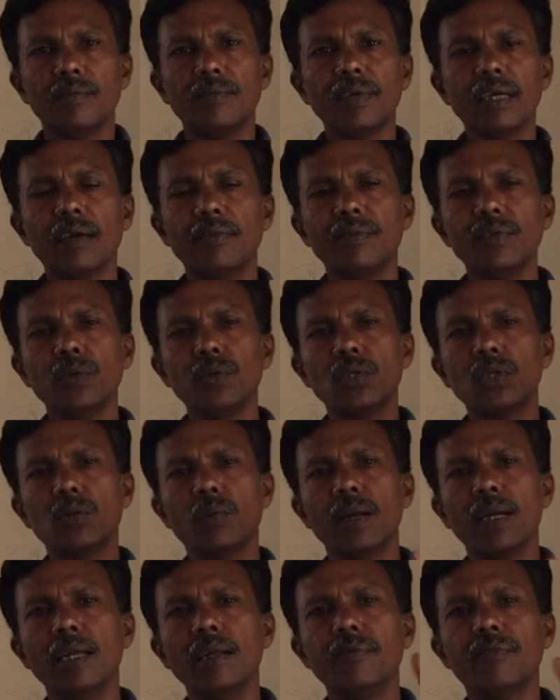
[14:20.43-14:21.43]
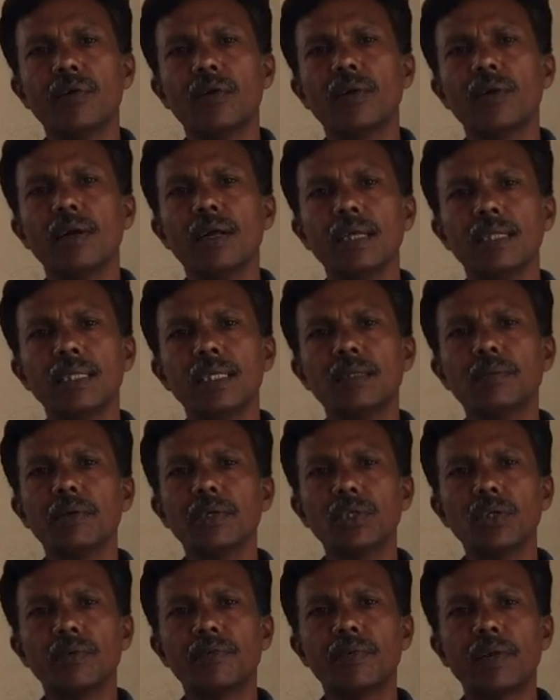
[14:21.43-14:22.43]
We have used only for this
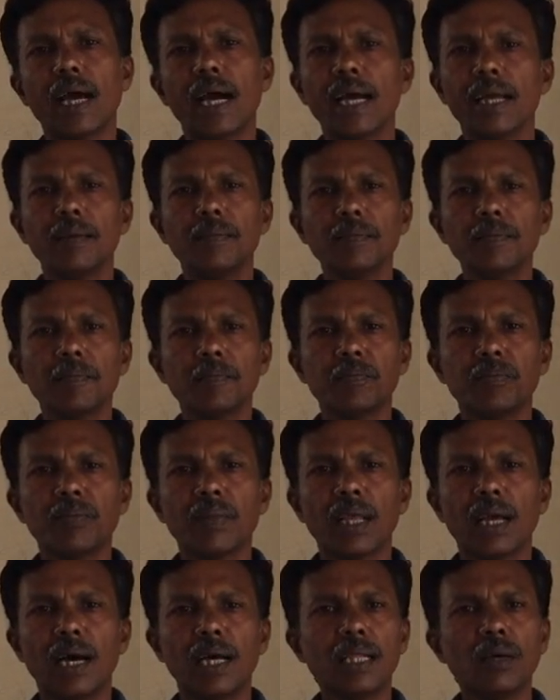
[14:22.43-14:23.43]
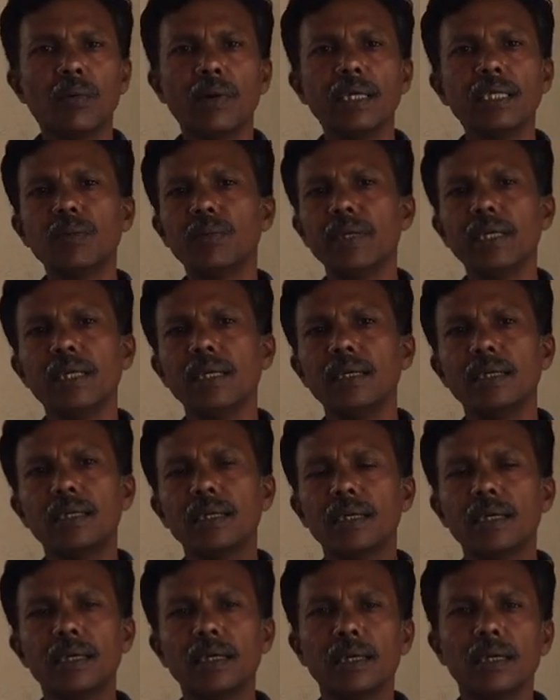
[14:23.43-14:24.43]
much of time, otherwise we didn't
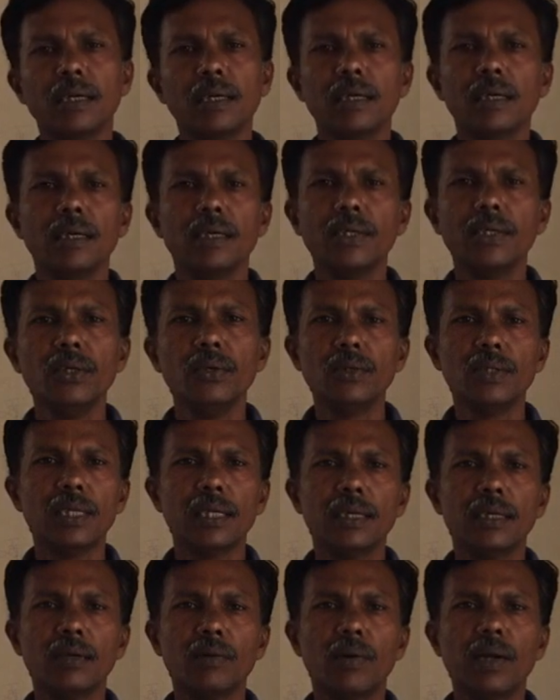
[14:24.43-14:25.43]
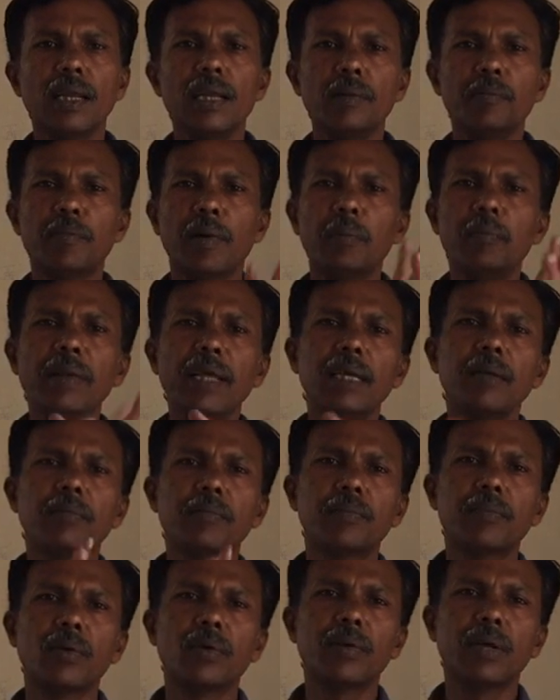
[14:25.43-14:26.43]
use it. Only public
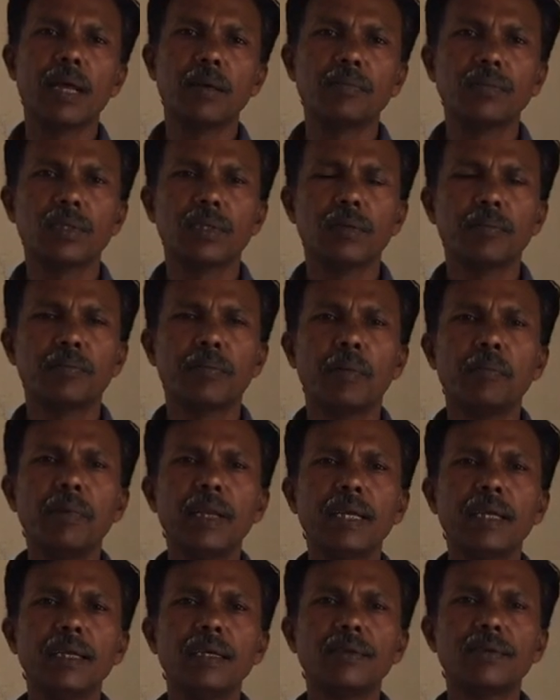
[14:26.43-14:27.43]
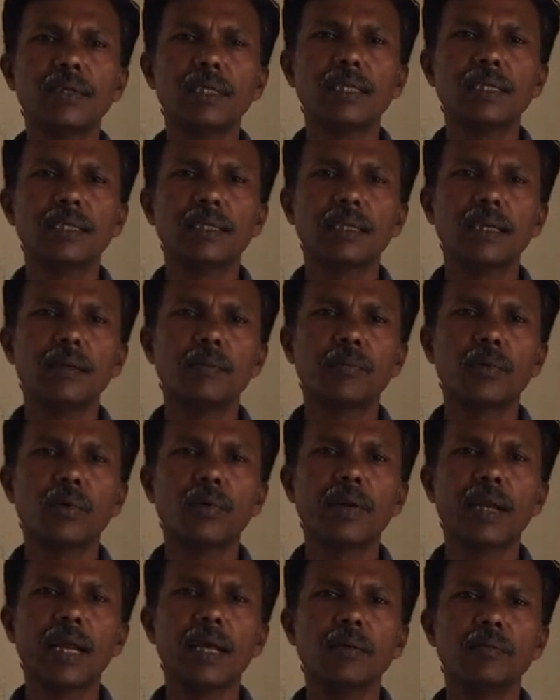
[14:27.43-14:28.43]
programs, public interested
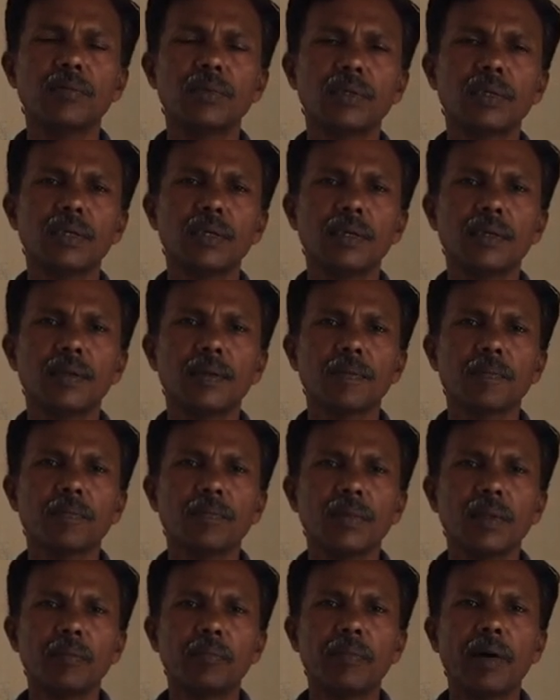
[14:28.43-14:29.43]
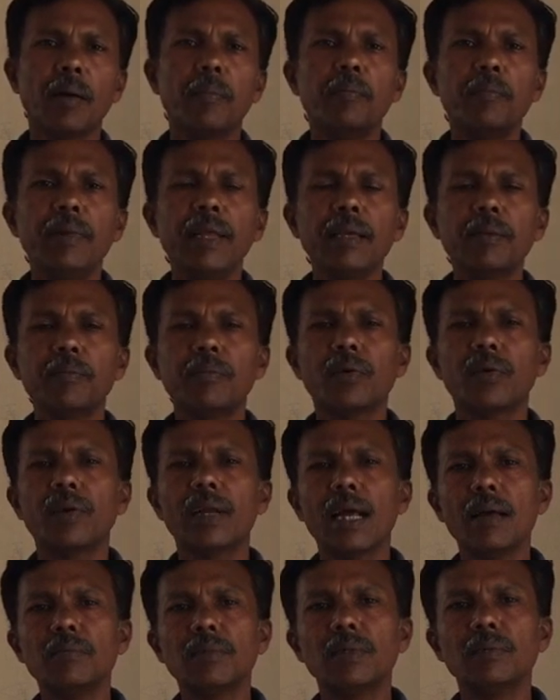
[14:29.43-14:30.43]
programs. Public
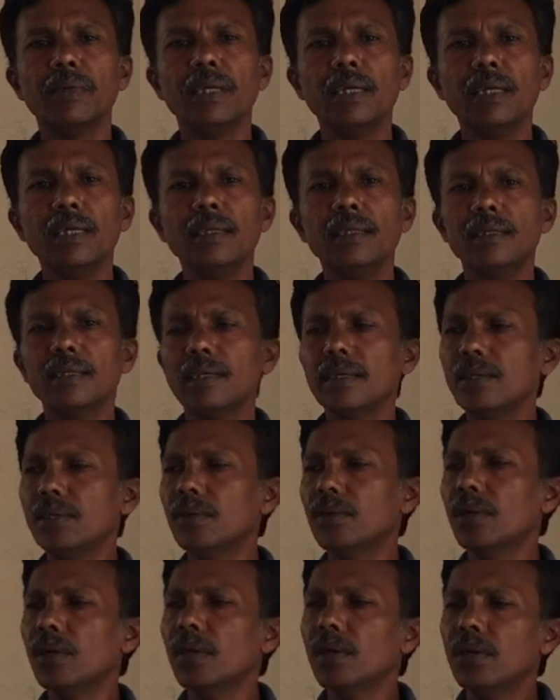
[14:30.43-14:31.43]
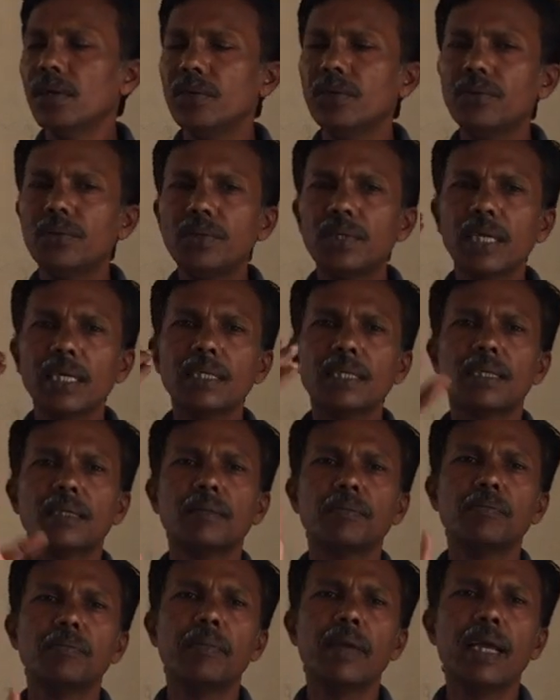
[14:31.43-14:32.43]
programs means you
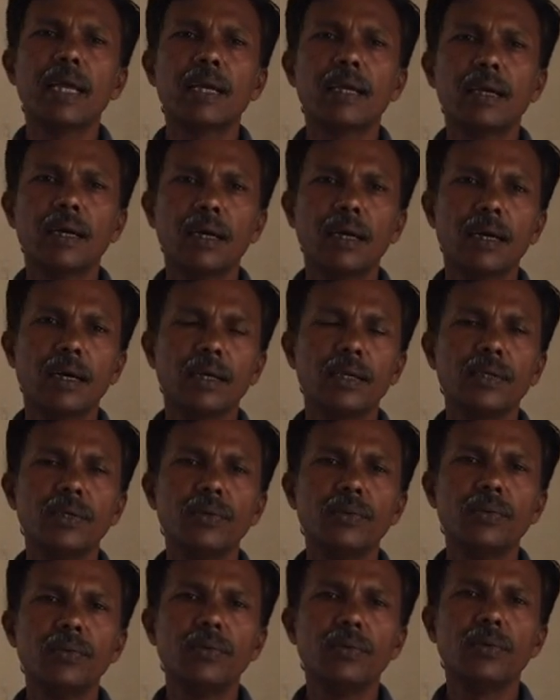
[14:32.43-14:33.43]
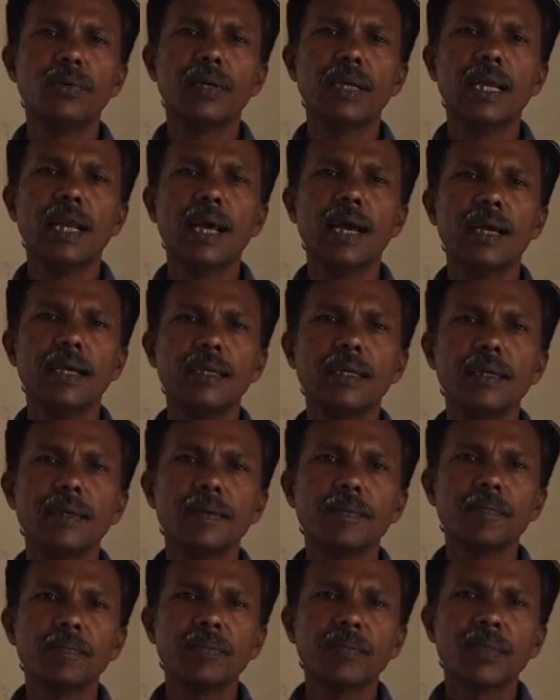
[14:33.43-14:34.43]
just make, you rely
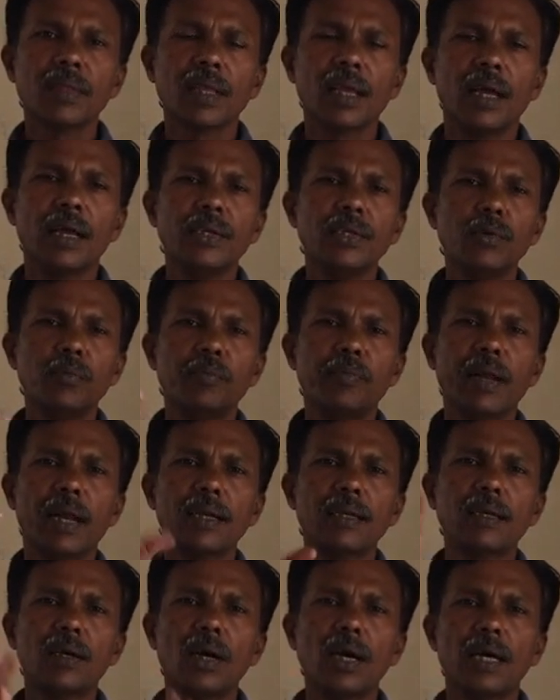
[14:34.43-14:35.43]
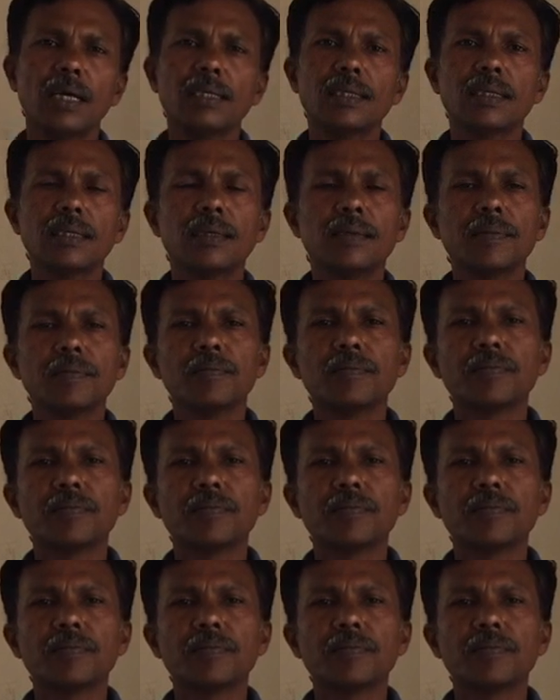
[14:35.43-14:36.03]
and you broadcast